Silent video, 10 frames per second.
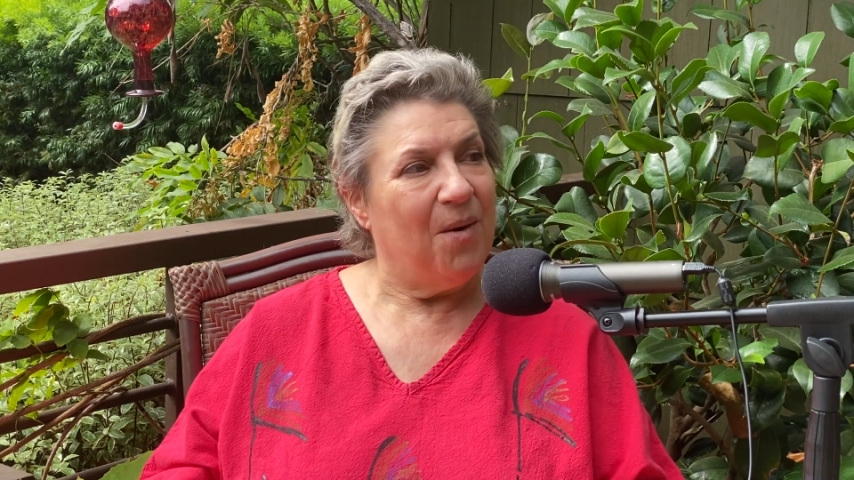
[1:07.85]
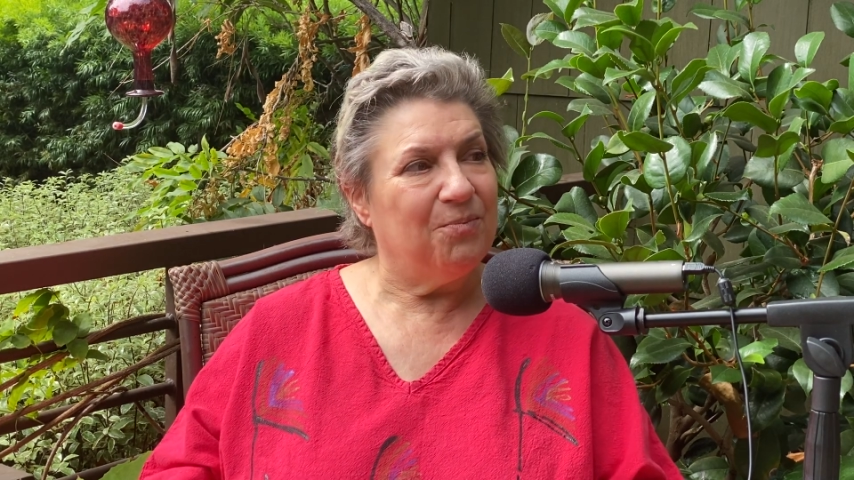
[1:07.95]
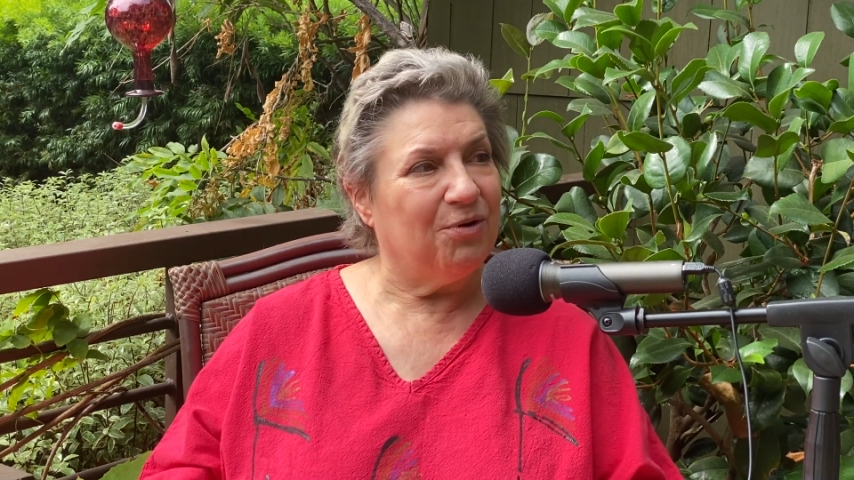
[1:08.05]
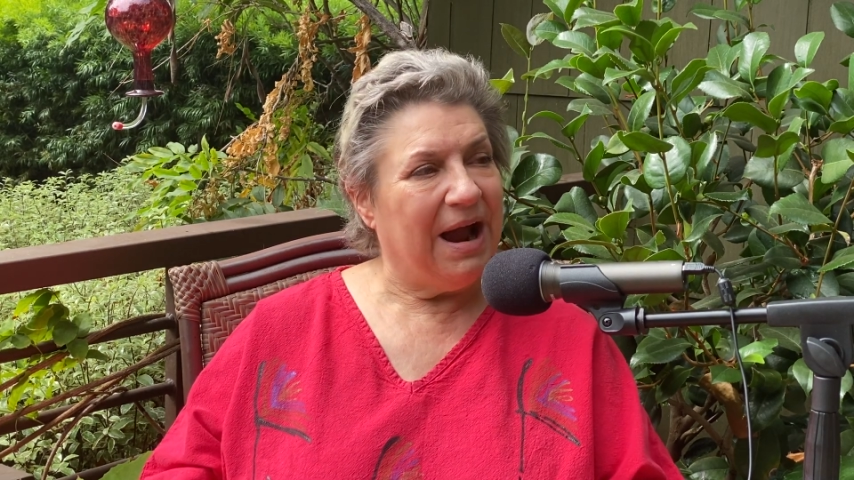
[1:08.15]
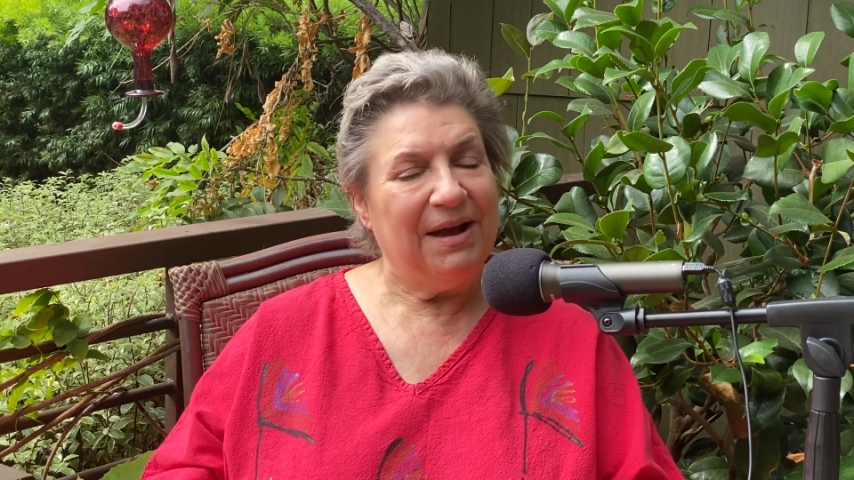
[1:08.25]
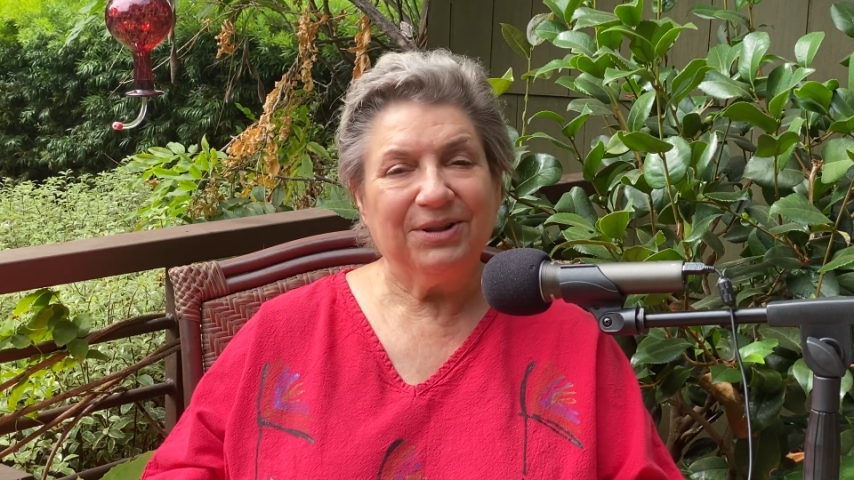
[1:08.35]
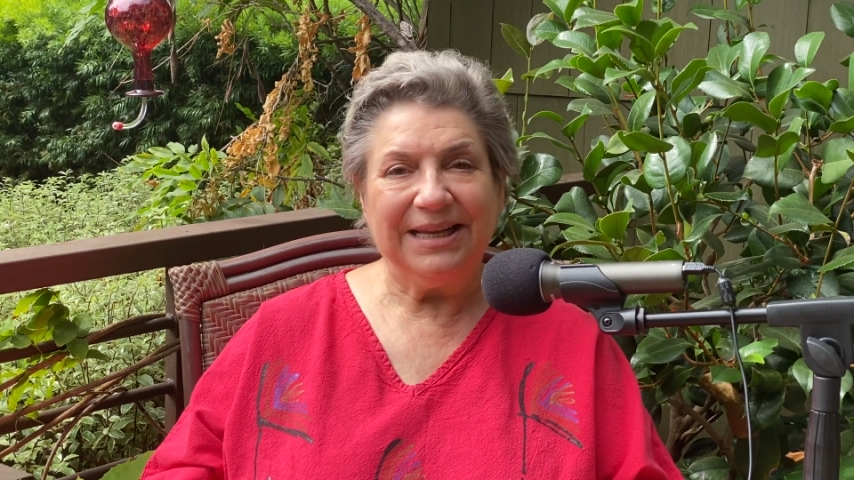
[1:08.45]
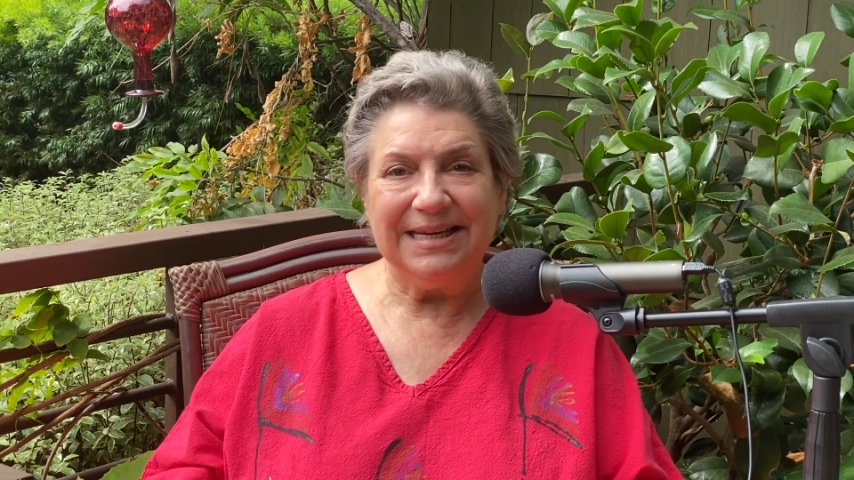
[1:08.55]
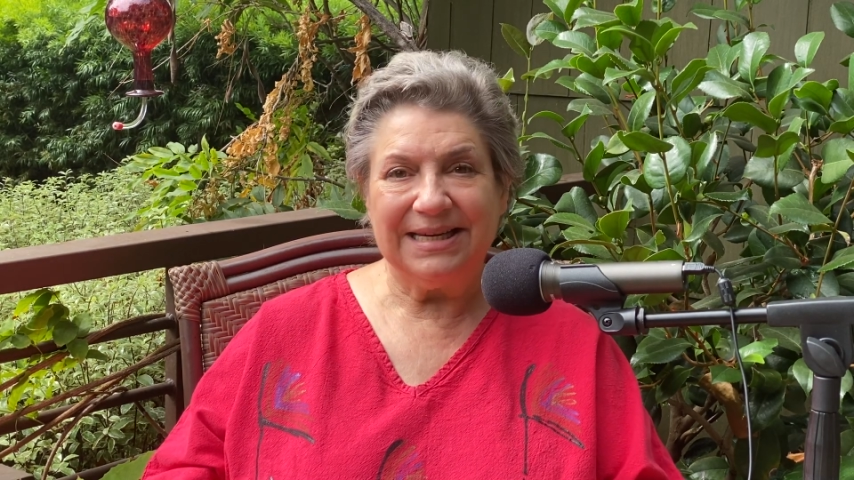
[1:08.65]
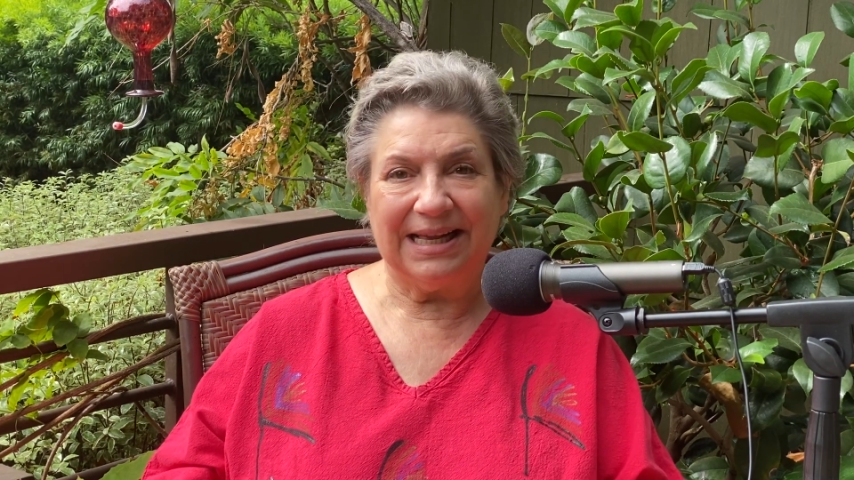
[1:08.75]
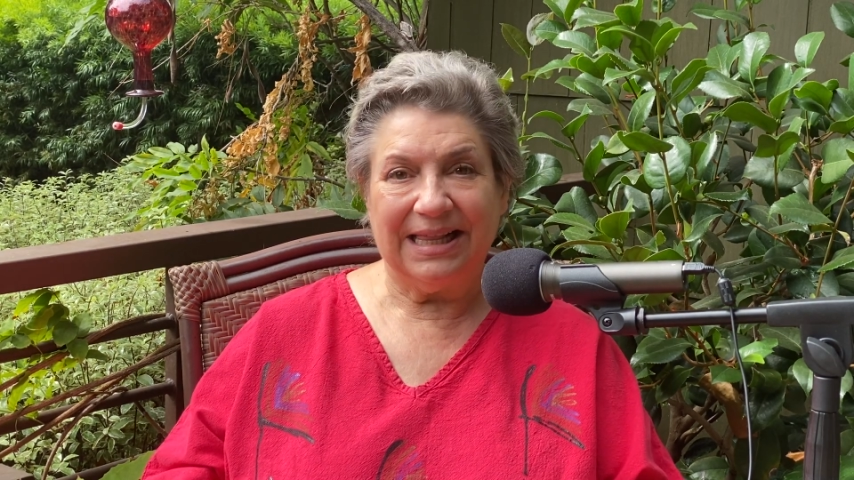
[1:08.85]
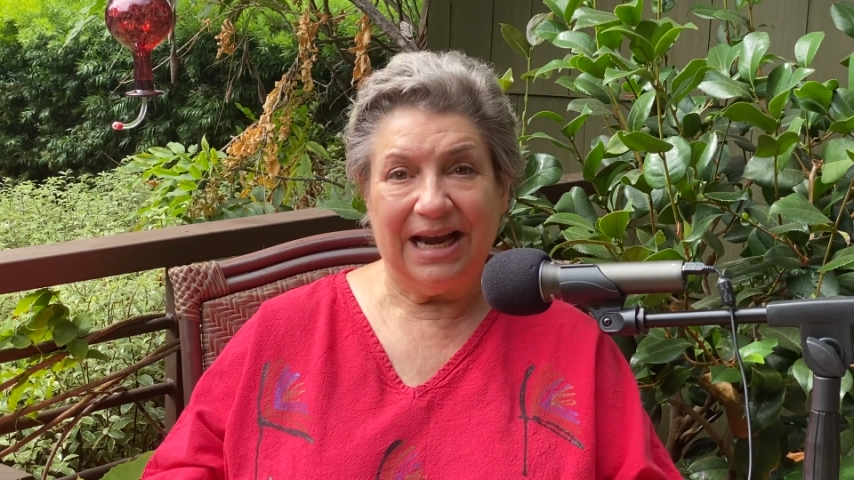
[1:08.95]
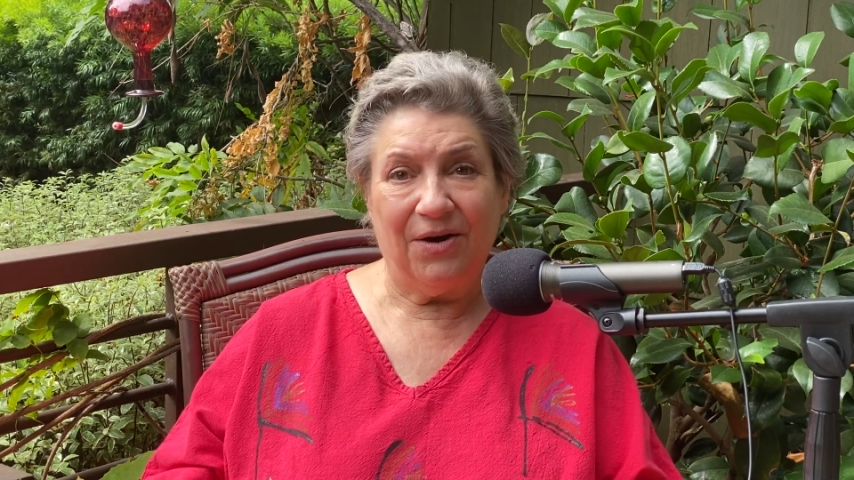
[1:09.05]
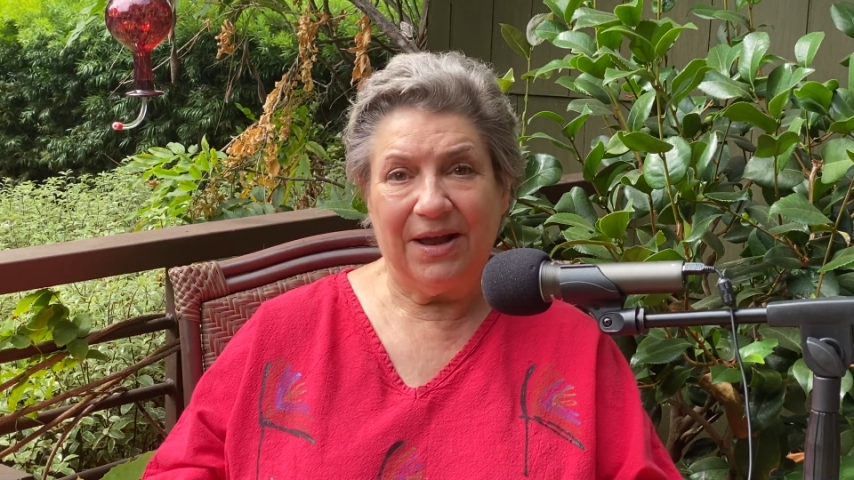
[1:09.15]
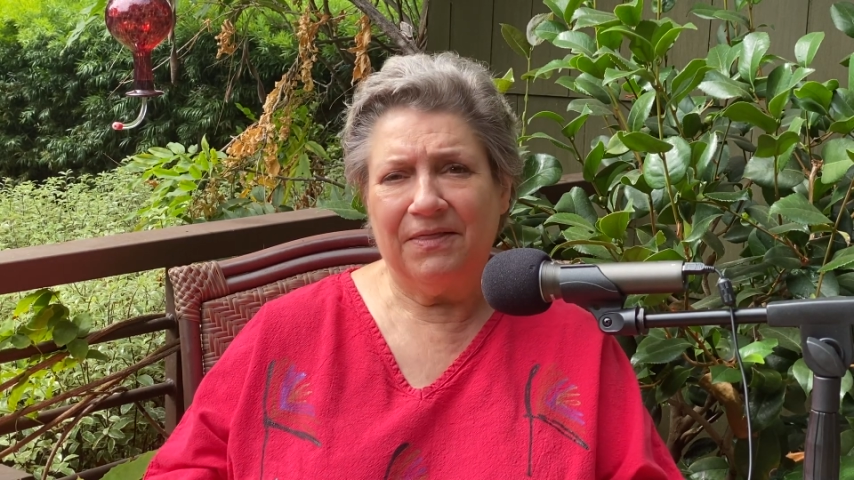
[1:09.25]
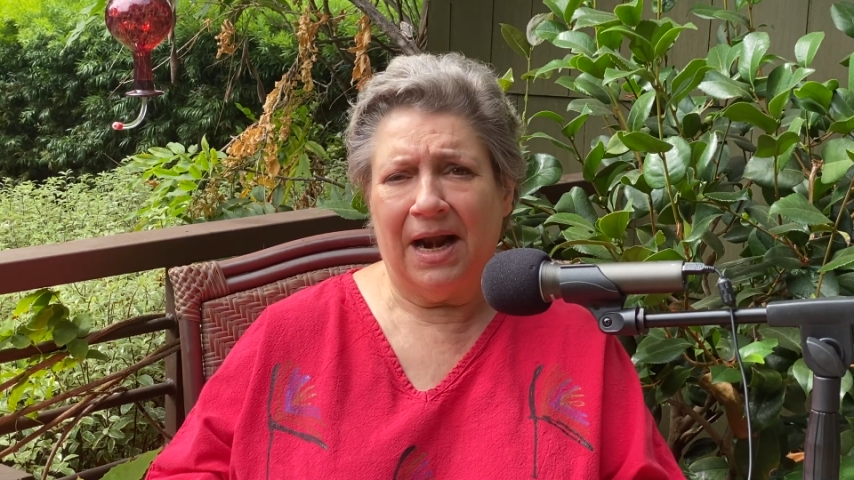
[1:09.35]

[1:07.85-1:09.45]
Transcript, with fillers: proudly declaring